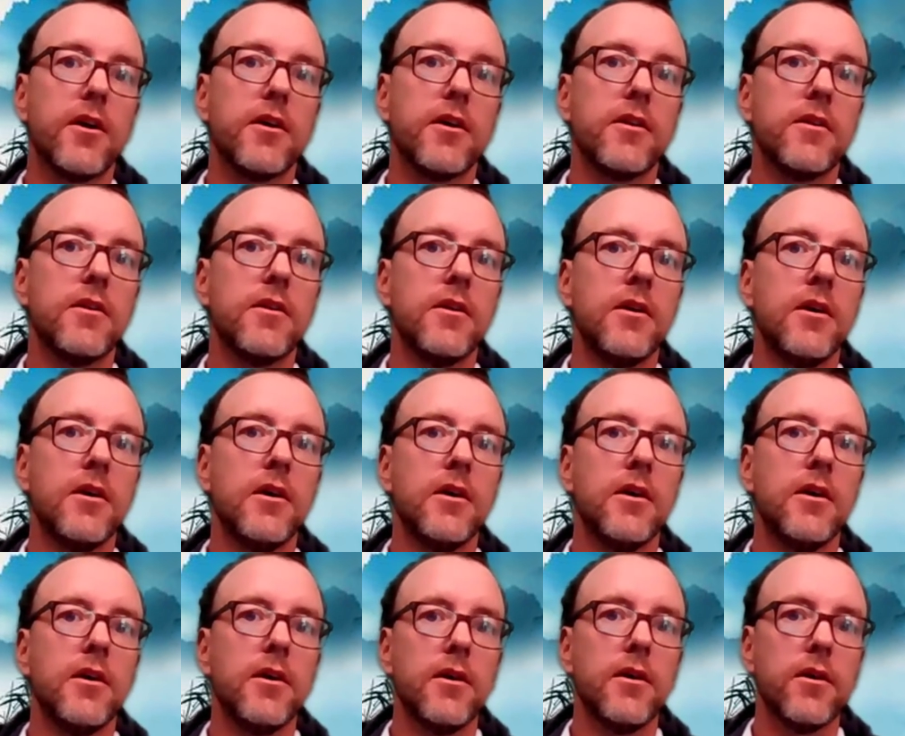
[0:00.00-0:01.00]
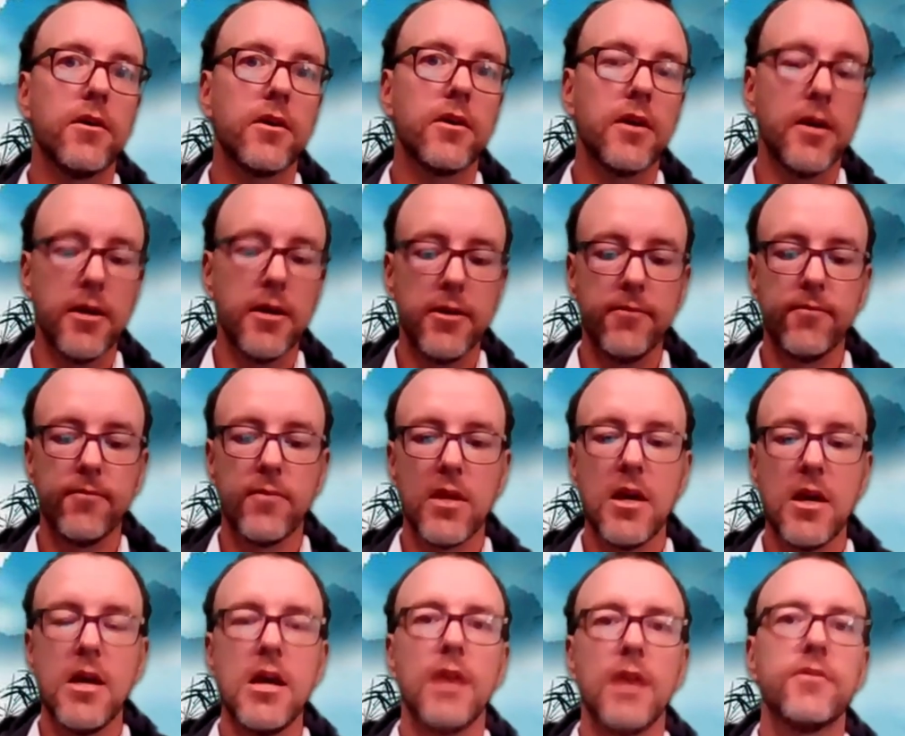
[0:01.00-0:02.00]
that? Okay.
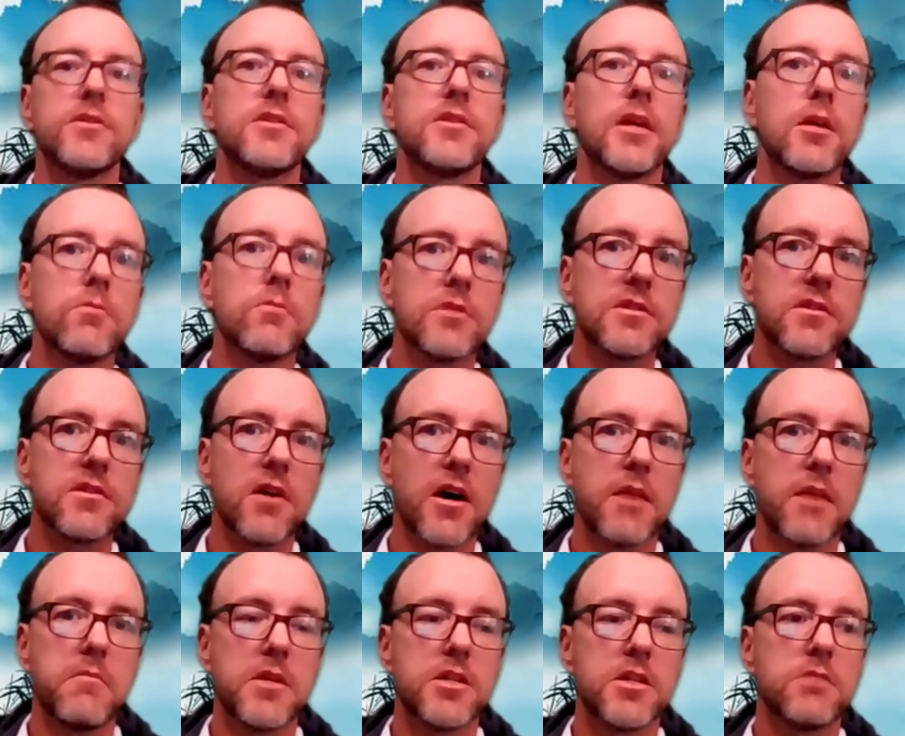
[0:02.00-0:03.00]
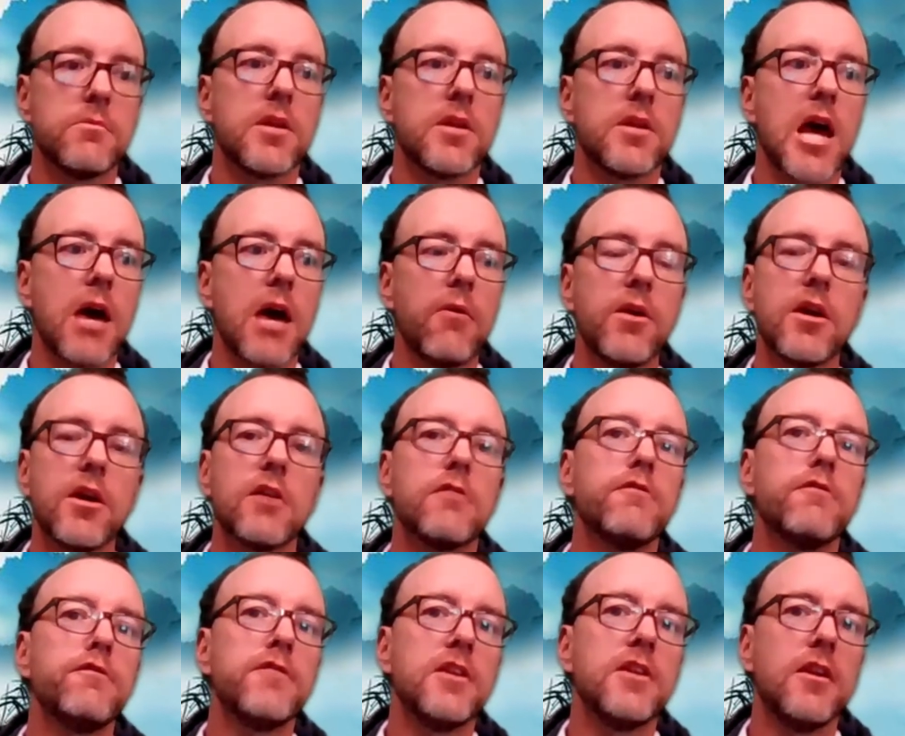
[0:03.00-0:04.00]
And the second one is time management. How are you going
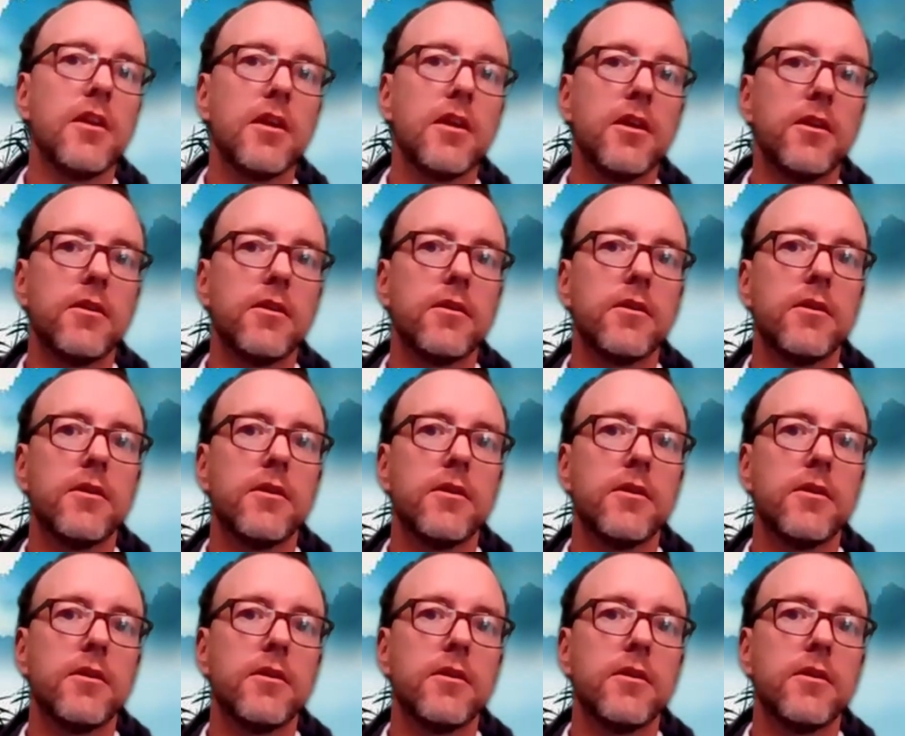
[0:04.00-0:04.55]
to fit it in?